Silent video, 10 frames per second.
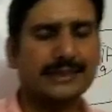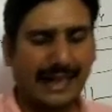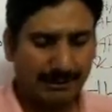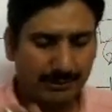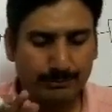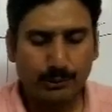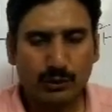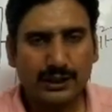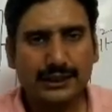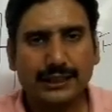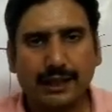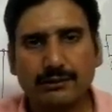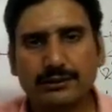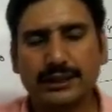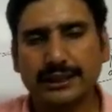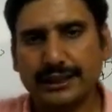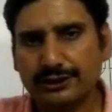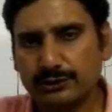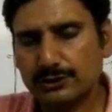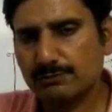can be broken down
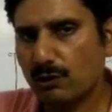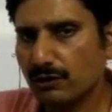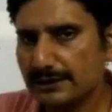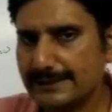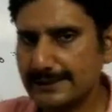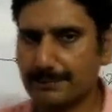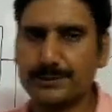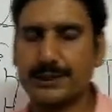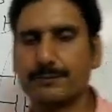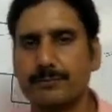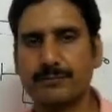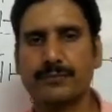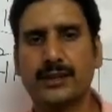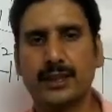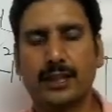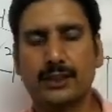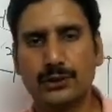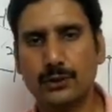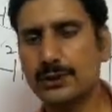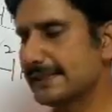into small steps. Don't